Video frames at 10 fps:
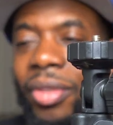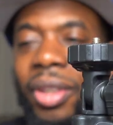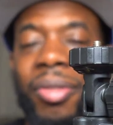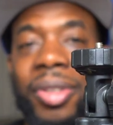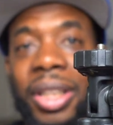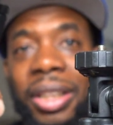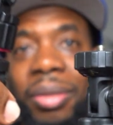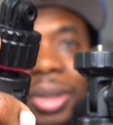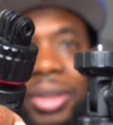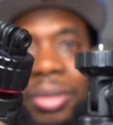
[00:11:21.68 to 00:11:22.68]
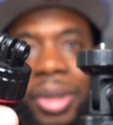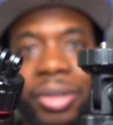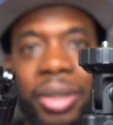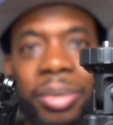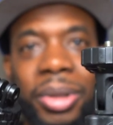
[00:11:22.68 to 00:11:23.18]
I think I got my
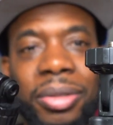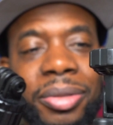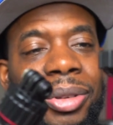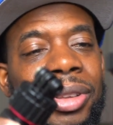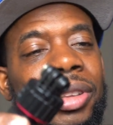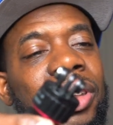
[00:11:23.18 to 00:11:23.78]
tripod for it.